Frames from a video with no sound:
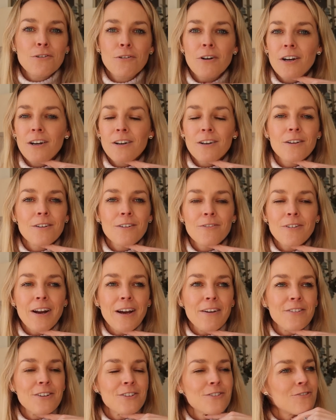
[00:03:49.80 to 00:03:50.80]
truck
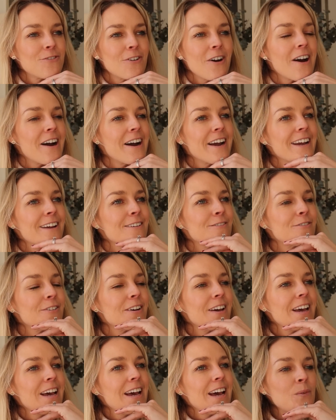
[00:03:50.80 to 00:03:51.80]
around the drive.
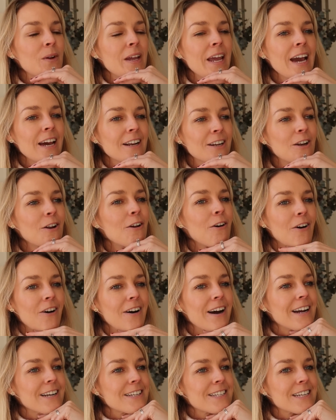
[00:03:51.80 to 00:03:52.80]
We had a
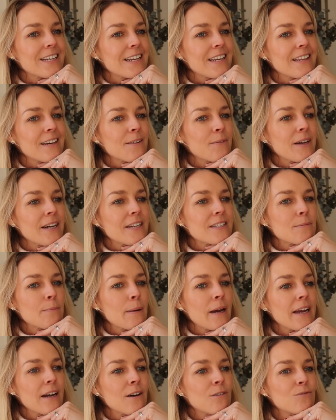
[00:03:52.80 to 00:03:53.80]
lot actually that we had to
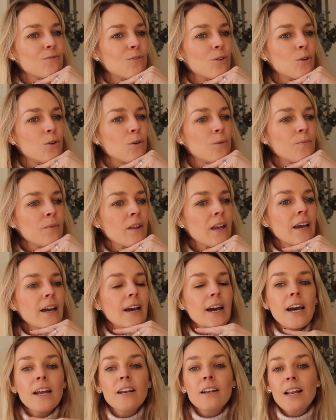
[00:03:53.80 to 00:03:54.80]
pay out for,
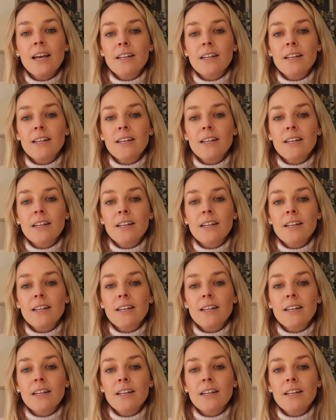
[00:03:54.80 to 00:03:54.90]
and